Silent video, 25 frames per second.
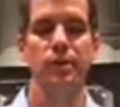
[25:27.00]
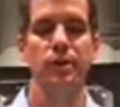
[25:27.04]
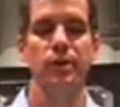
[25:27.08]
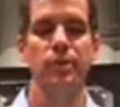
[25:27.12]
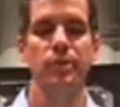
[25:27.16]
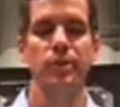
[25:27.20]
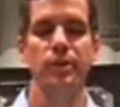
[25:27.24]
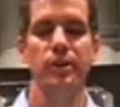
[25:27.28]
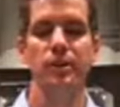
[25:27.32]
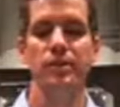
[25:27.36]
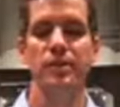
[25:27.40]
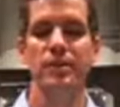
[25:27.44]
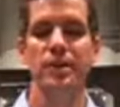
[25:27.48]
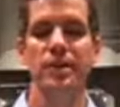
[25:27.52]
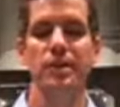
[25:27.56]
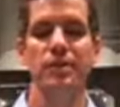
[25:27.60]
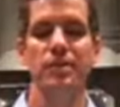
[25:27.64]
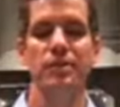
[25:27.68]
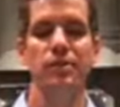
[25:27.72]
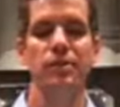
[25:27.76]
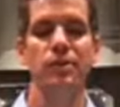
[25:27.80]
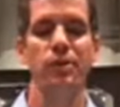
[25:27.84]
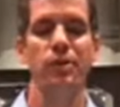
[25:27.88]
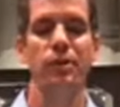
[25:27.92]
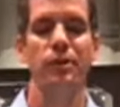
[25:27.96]
Read
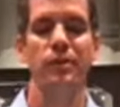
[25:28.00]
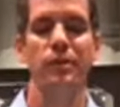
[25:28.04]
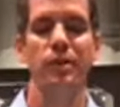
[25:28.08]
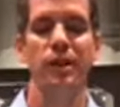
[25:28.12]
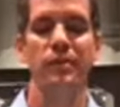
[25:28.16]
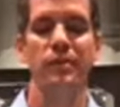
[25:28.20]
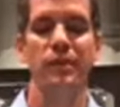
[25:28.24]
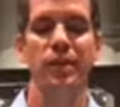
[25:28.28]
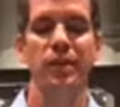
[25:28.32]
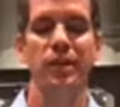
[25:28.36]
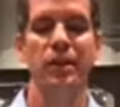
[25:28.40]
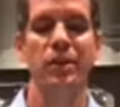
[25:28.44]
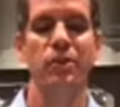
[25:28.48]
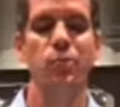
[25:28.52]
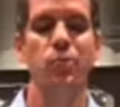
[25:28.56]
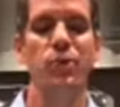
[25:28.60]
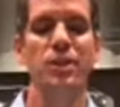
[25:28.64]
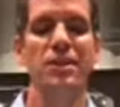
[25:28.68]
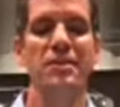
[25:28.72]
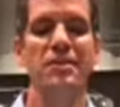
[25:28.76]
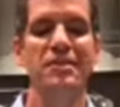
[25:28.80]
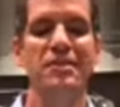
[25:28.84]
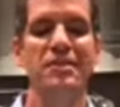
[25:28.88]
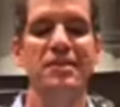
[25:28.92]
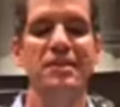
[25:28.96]
10 and 11 again.
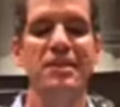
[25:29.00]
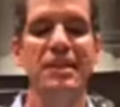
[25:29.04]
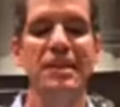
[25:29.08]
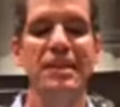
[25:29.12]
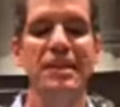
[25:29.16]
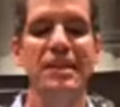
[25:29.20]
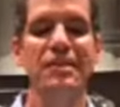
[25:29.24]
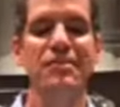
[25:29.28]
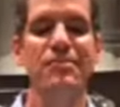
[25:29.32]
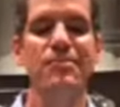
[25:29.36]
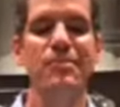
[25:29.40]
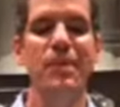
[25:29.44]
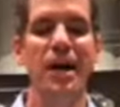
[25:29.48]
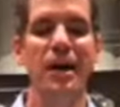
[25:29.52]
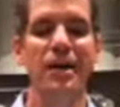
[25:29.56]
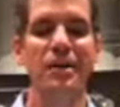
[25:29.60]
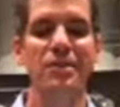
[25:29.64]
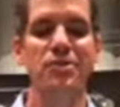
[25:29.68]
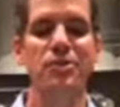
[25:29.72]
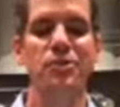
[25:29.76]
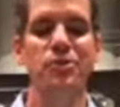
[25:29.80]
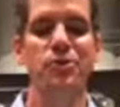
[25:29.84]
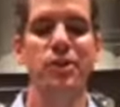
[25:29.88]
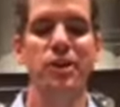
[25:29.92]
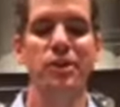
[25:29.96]
Receive my
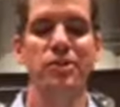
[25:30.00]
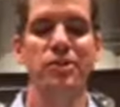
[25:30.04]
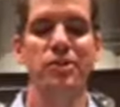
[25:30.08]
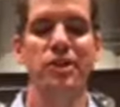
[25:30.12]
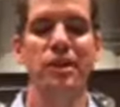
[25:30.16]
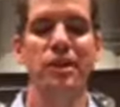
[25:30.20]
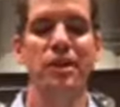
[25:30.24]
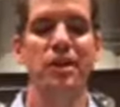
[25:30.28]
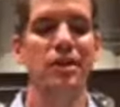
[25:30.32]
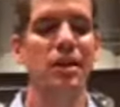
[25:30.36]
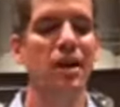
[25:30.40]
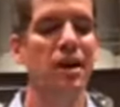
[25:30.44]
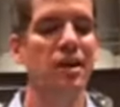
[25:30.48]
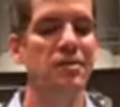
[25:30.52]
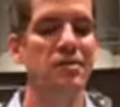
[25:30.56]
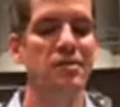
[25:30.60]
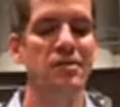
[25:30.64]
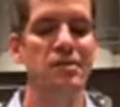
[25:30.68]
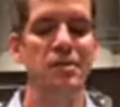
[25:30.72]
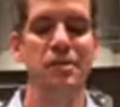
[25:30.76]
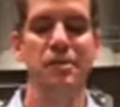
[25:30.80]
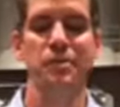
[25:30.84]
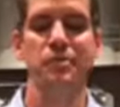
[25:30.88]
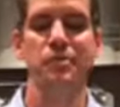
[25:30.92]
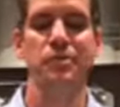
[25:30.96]
instruction and not
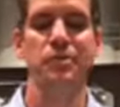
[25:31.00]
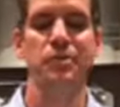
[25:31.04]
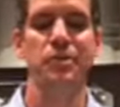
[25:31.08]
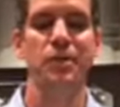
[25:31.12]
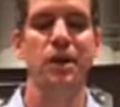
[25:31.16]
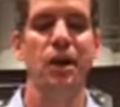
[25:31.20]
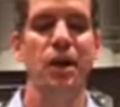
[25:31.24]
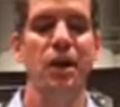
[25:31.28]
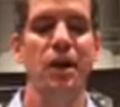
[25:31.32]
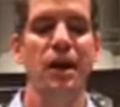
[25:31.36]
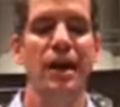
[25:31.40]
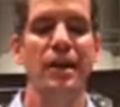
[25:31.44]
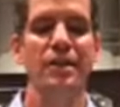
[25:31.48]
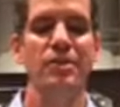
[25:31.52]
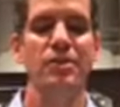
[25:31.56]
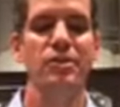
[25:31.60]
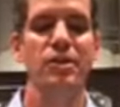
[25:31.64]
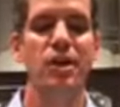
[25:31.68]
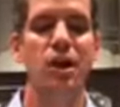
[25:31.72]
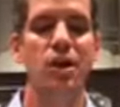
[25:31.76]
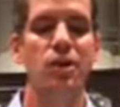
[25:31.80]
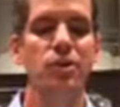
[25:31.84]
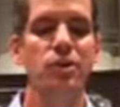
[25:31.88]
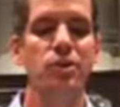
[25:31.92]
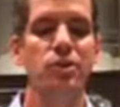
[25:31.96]
silver, and
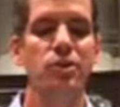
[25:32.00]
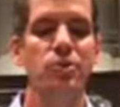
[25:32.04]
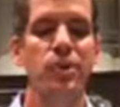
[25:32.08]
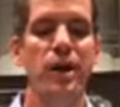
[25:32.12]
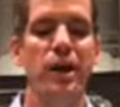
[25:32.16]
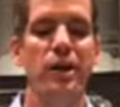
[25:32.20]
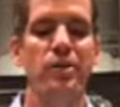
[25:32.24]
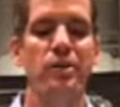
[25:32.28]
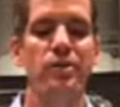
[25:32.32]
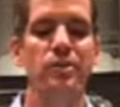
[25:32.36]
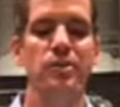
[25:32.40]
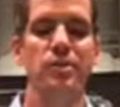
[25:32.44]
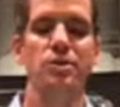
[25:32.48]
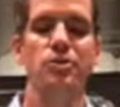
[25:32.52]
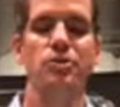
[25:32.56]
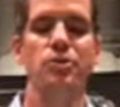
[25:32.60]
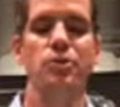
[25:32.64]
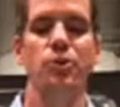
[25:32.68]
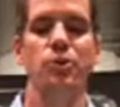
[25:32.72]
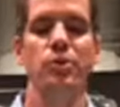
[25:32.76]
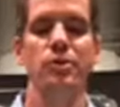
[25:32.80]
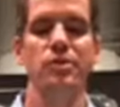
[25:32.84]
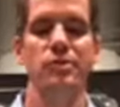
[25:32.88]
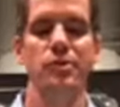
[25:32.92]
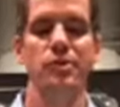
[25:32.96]
knowledge rather than
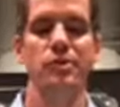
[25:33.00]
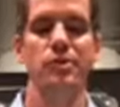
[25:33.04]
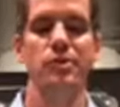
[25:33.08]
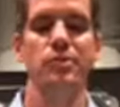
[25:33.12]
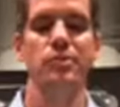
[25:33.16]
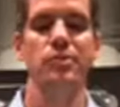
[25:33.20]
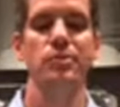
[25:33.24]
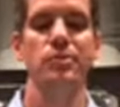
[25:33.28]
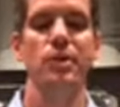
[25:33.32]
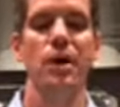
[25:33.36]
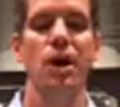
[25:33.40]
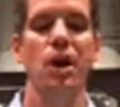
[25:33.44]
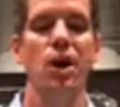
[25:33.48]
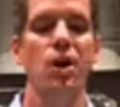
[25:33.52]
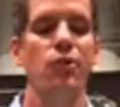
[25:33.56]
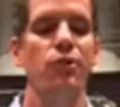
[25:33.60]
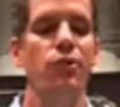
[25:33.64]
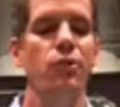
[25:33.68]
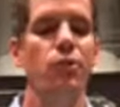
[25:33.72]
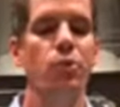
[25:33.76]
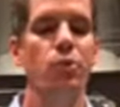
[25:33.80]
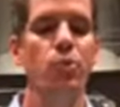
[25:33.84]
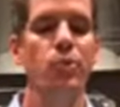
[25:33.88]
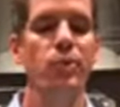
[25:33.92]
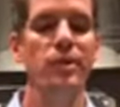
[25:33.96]
choice gold,
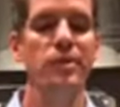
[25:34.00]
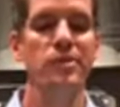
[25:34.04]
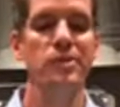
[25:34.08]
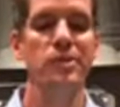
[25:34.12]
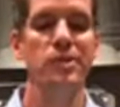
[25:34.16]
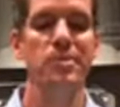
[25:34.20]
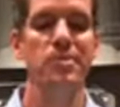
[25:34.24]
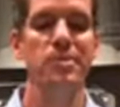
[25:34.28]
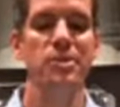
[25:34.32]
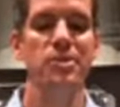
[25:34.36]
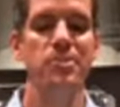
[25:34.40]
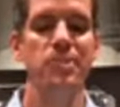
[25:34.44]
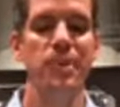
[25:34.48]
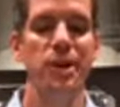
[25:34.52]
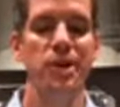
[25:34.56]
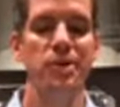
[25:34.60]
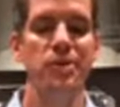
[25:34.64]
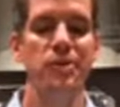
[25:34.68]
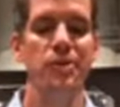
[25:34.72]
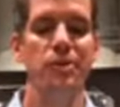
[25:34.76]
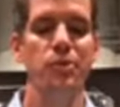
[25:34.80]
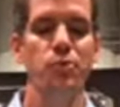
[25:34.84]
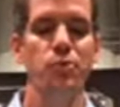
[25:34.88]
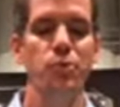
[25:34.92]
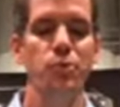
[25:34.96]
for wisdom is better
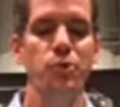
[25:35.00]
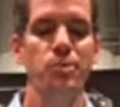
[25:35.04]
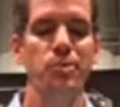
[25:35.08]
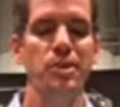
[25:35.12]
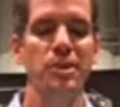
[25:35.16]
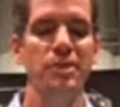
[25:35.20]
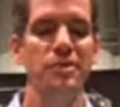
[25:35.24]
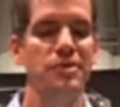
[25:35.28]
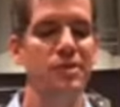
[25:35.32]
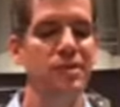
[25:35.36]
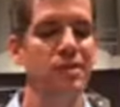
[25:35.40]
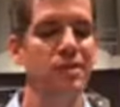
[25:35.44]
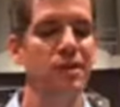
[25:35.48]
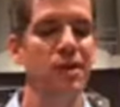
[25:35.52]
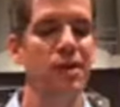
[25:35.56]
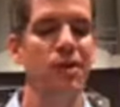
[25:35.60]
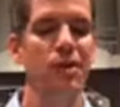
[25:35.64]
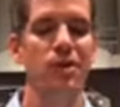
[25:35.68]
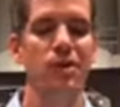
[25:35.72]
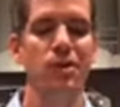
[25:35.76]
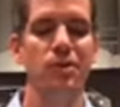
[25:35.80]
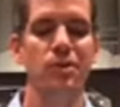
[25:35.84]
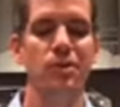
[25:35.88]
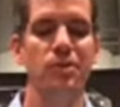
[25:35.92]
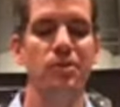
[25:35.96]
than rubies, and
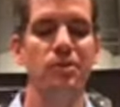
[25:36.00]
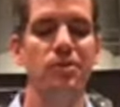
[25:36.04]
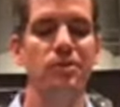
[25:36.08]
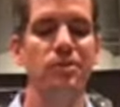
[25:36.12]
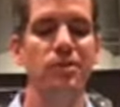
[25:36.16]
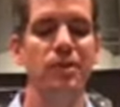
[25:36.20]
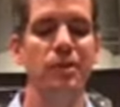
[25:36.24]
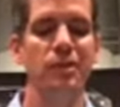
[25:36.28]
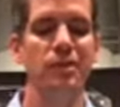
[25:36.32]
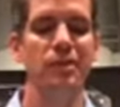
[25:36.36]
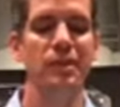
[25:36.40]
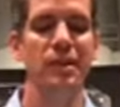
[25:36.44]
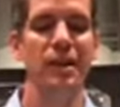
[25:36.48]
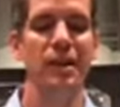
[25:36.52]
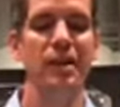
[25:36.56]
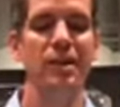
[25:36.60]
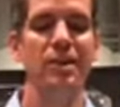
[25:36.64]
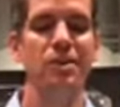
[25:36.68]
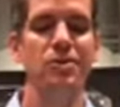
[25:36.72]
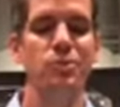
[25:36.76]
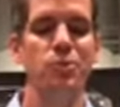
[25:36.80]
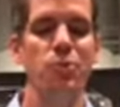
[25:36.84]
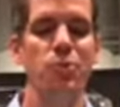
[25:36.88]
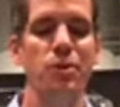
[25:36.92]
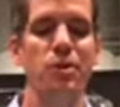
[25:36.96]
all the
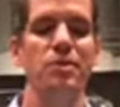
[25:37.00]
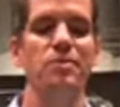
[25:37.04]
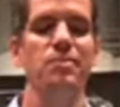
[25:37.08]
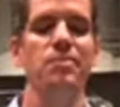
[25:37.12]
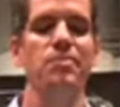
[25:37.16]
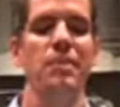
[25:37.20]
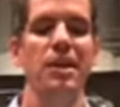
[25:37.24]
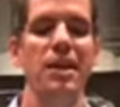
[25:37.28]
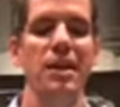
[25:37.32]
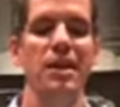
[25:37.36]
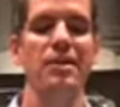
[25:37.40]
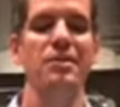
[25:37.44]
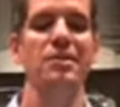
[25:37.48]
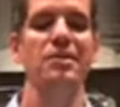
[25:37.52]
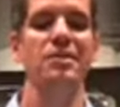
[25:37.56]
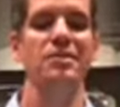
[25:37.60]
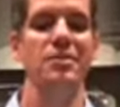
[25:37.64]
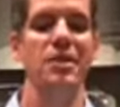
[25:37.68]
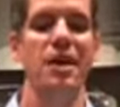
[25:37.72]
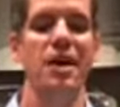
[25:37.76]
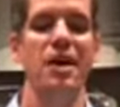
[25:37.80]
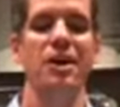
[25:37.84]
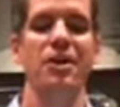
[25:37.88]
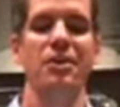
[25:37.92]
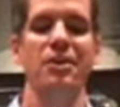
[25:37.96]
things one may
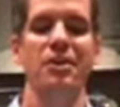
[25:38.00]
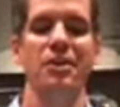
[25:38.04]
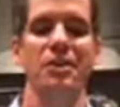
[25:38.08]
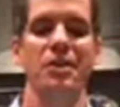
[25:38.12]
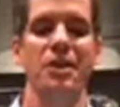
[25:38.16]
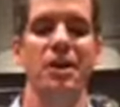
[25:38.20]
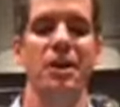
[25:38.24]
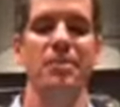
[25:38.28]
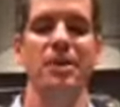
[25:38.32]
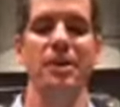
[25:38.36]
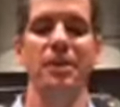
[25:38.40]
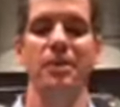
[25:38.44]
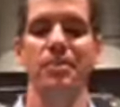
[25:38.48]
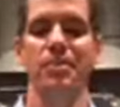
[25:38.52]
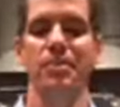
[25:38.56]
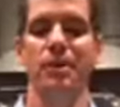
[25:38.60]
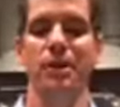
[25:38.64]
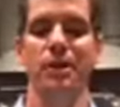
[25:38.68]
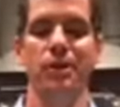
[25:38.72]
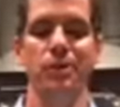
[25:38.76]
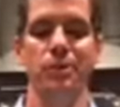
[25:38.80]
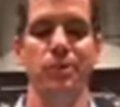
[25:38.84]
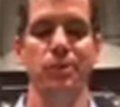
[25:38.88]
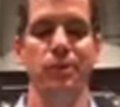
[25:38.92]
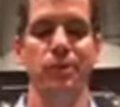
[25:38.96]
desire cannot be
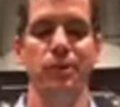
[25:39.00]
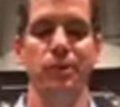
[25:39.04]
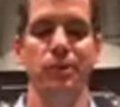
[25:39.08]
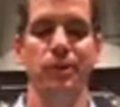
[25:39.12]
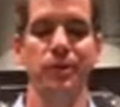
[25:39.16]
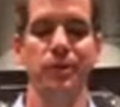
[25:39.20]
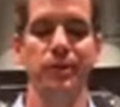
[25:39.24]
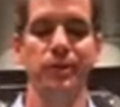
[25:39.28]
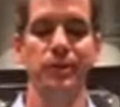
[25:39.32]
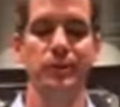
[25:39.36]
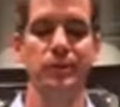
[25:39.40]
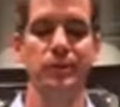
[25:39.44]
compared with her.